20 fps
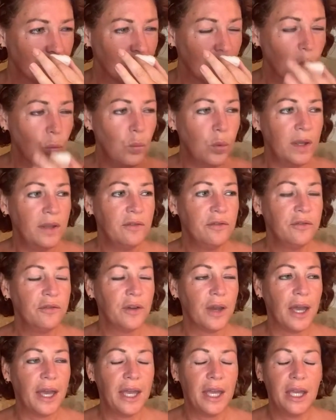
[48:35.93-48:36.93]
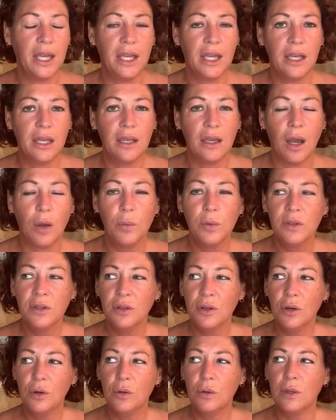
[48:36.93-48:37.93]
with a, I wouldn't
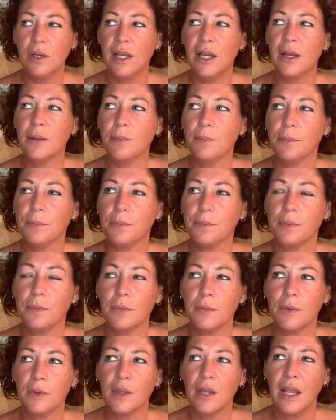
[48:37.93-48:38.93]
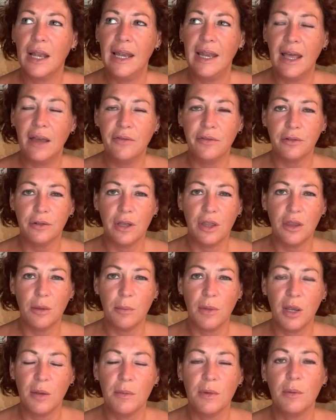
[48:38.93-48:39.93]
call it leather at the
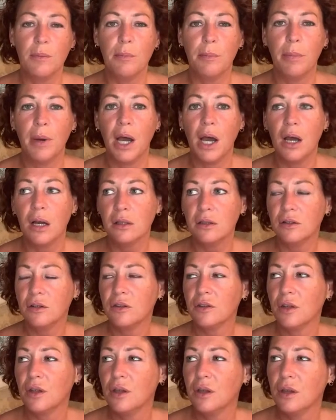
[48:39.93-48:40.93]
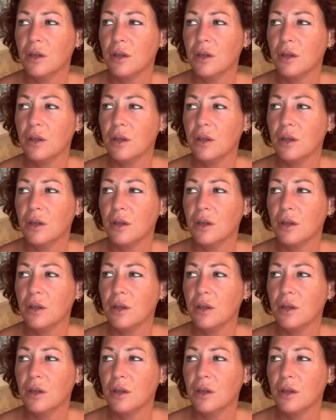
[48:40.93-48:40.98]
moment, but